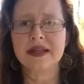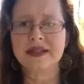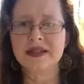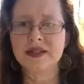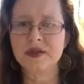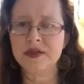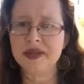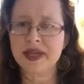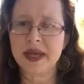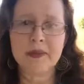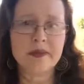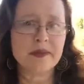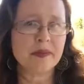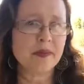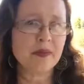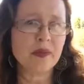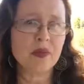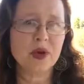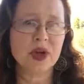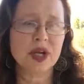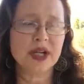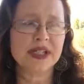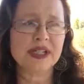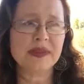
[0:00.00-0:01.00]
so yep,
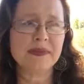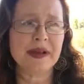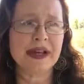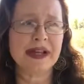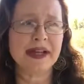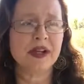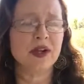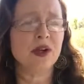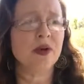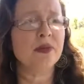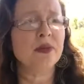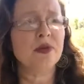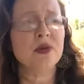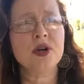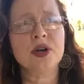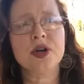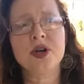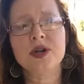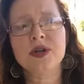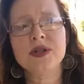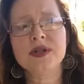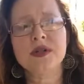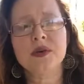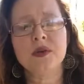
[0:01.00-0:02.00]
we're expanding our
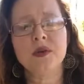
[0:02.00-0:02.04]
borders.